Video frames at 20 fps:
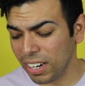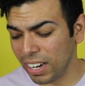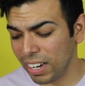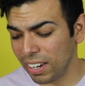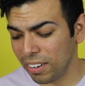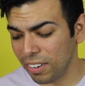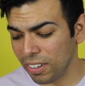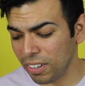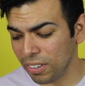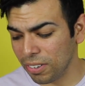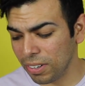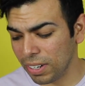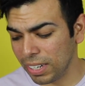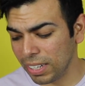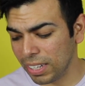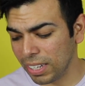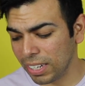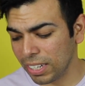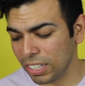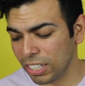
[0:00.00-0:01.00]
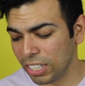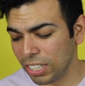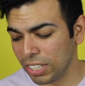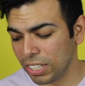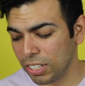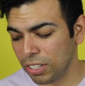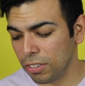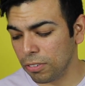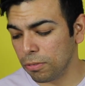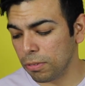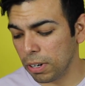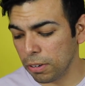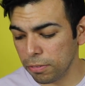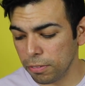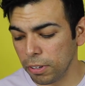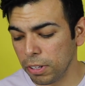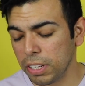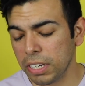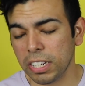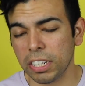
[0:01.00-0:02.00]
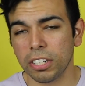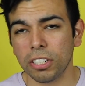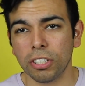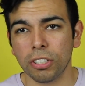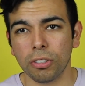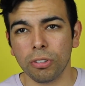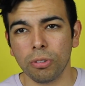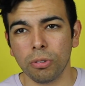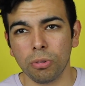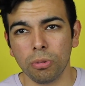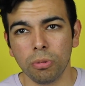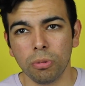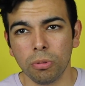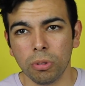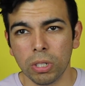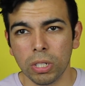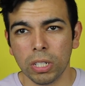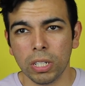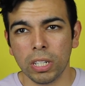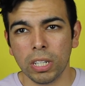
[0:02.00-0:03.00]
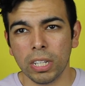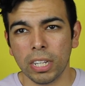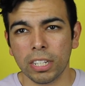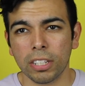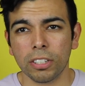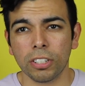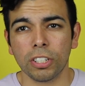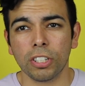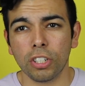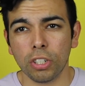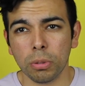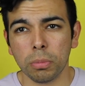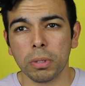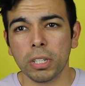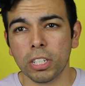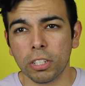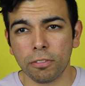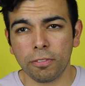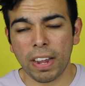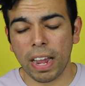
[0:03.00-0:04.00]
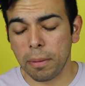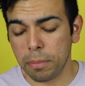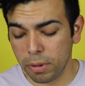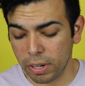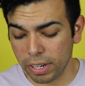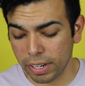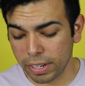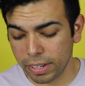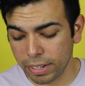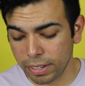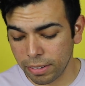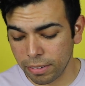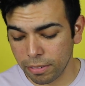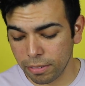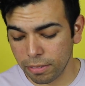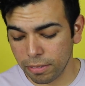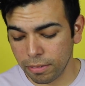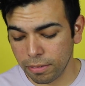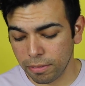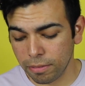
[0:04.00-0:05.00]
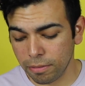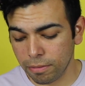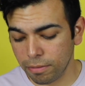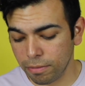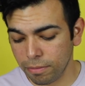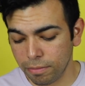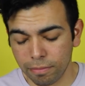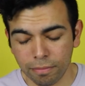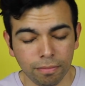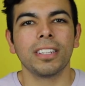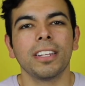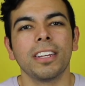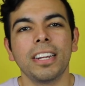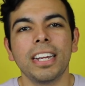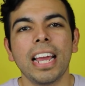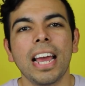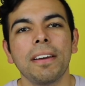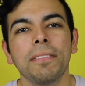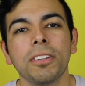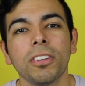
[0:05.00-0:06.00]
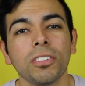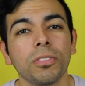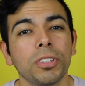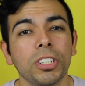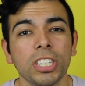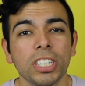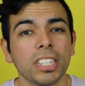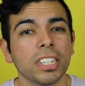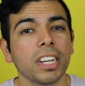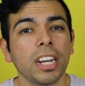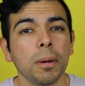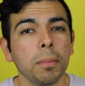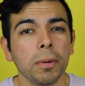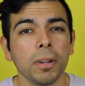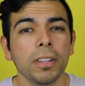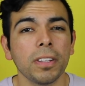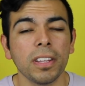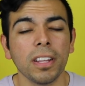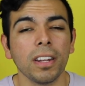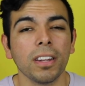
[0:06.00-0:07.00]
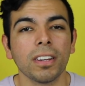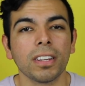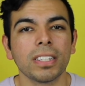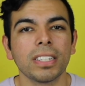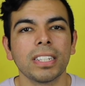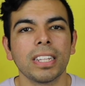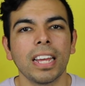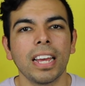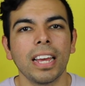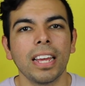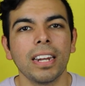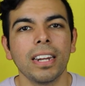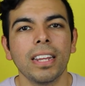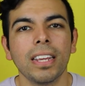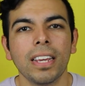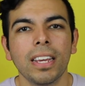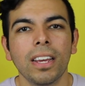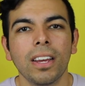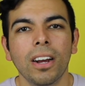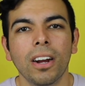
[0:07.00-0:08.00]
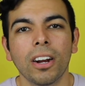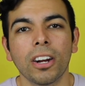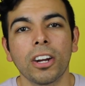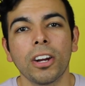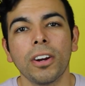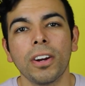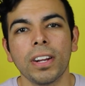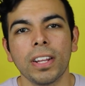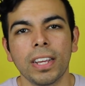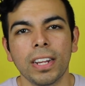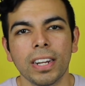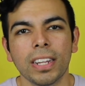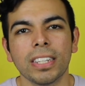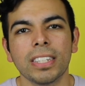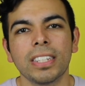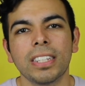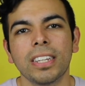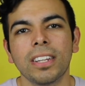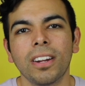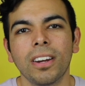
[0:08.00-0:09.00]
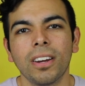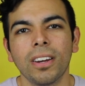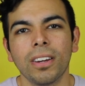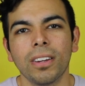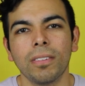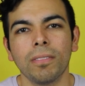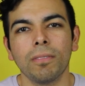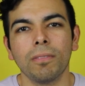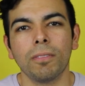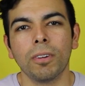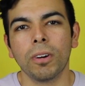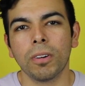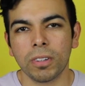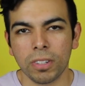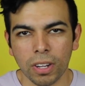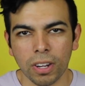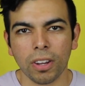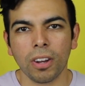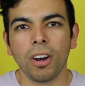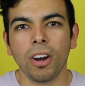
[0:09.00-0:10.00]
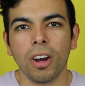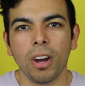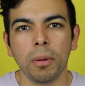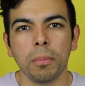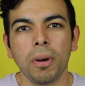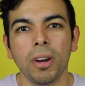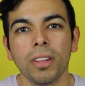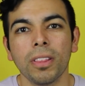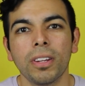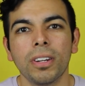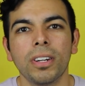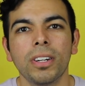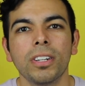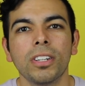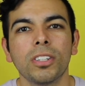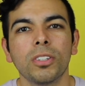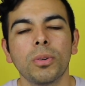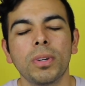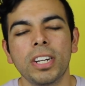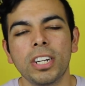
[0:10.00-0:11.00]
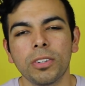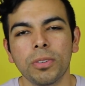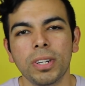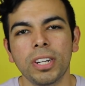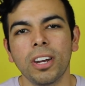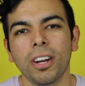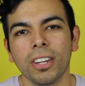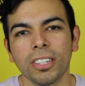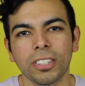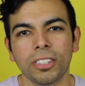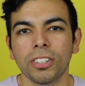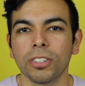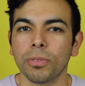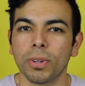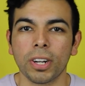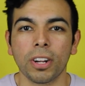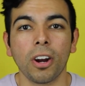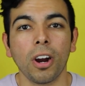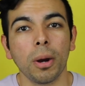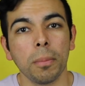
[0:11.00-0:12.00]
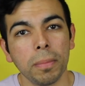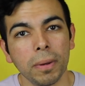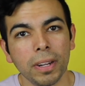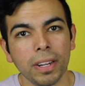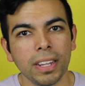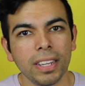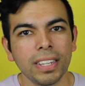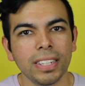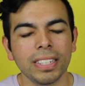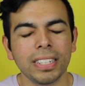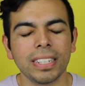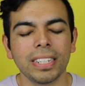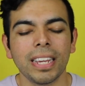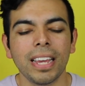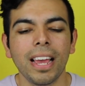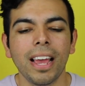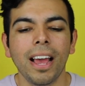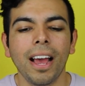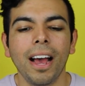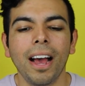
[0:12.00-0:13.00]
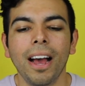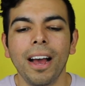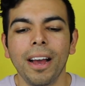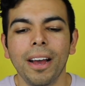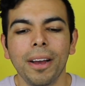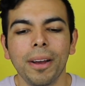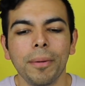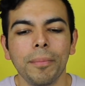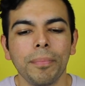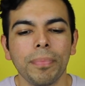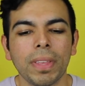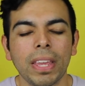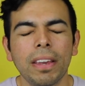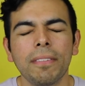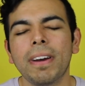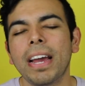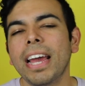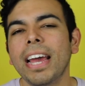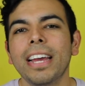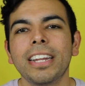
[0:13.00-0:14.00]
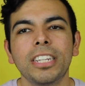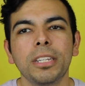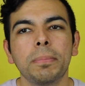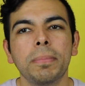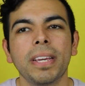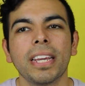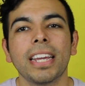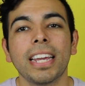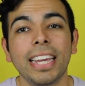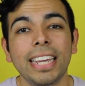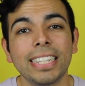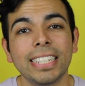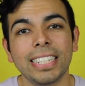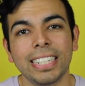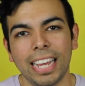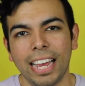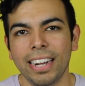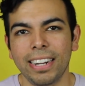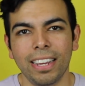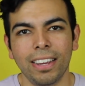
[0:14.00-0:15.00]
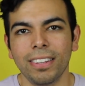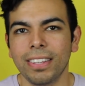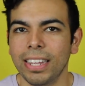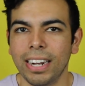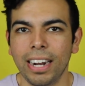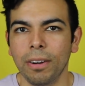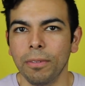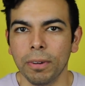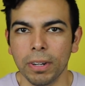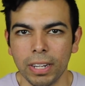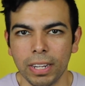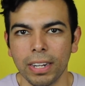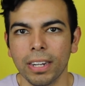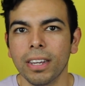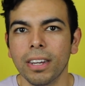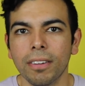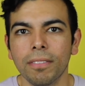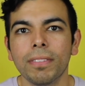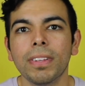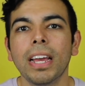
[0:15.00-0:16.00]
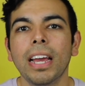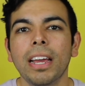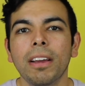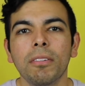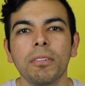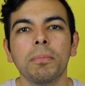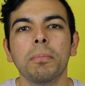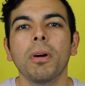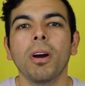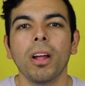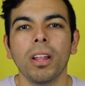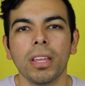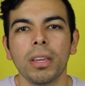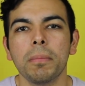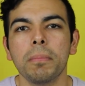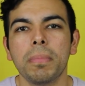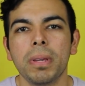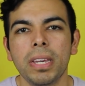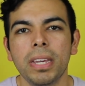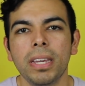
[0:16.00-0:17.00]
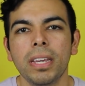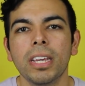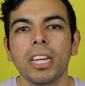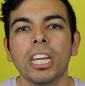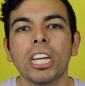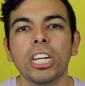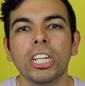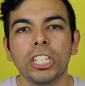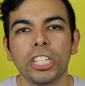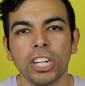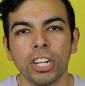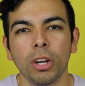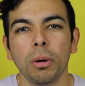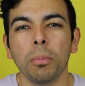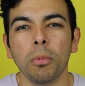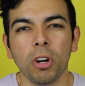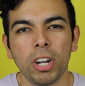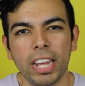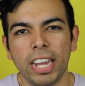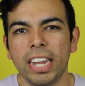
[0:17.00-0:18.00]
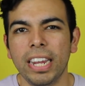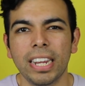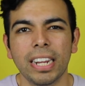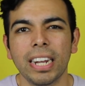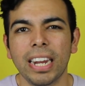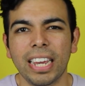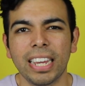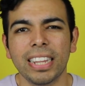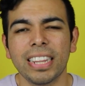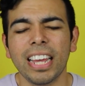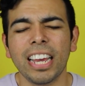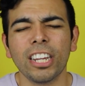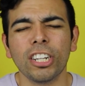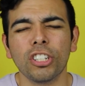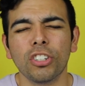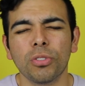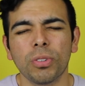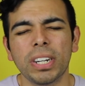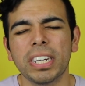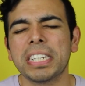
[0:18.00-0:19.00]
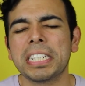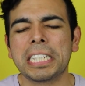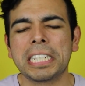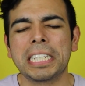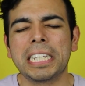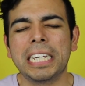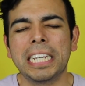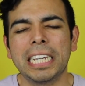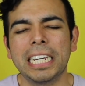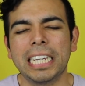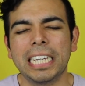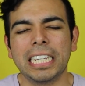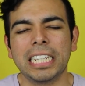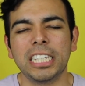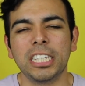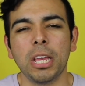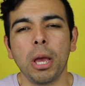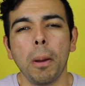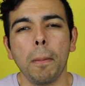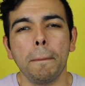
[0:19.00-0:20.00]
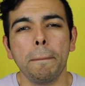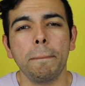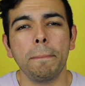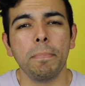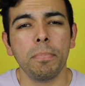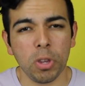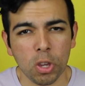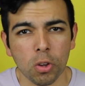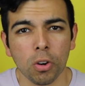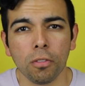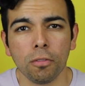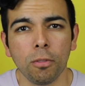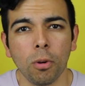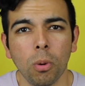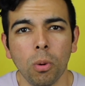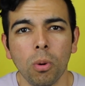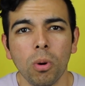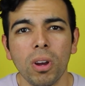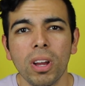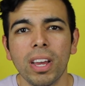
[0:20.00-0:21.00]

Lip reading: I don't know. I think it's just too ruffly and too, like, there's too much fabric. So there you have it. Those were just a couple of the looks that are currently listed on Vogue.com on their 2020 Oscars red carpet list. If I had to pick a standout that I really loved, it would probably be Janelle Monáe. Like, that dress is beautiful.